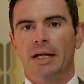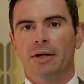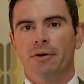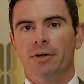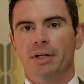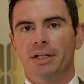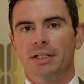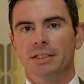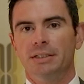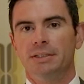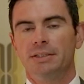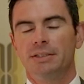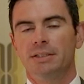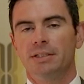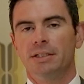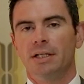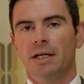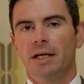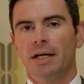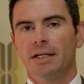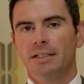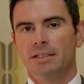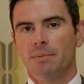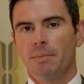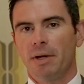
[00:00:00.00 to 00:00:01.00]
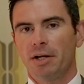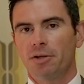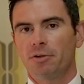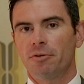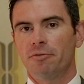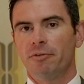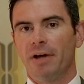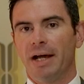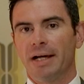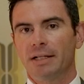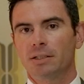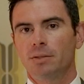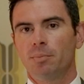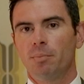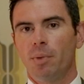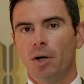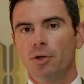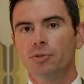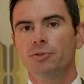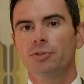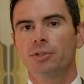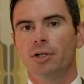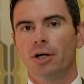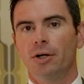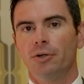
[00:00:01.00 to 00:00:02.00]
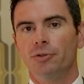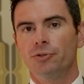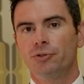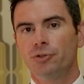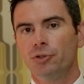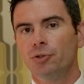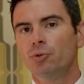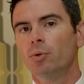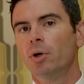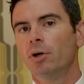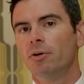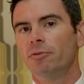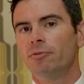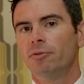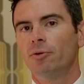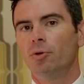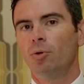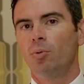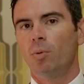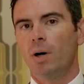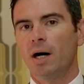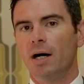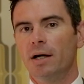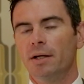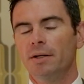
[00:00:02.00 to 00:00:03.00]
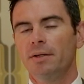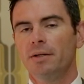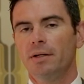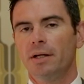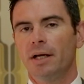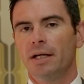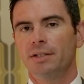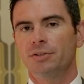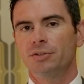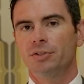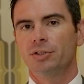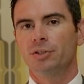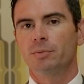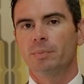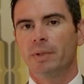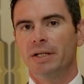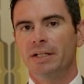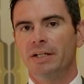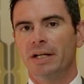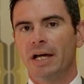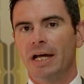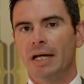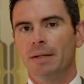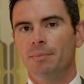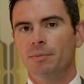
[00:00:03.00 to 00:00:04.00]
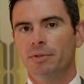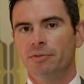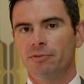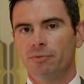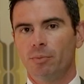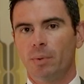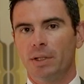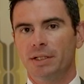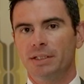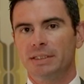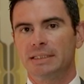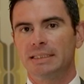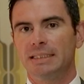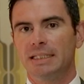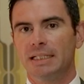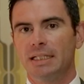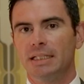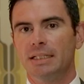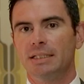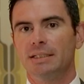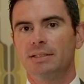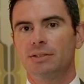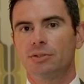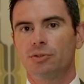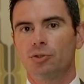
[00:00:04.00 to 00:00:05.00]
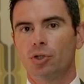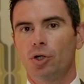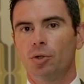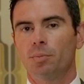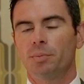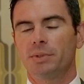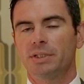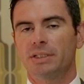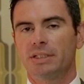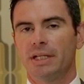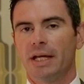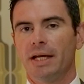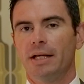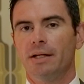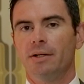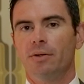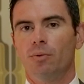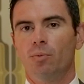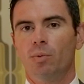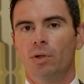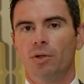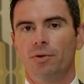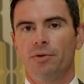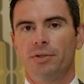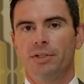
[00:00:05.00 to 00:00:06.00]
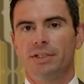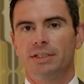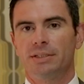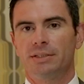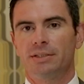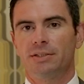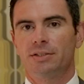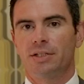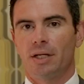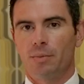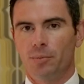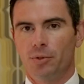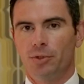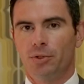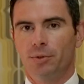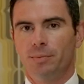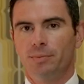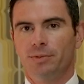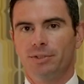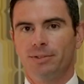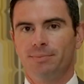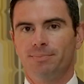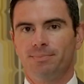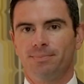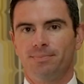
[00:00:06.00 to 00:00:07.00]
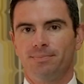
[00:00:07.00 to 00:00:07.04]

areas, as a matter of fact, postcode 2041 has just been named as one of Sydney's top 10 wealthiest suburbs.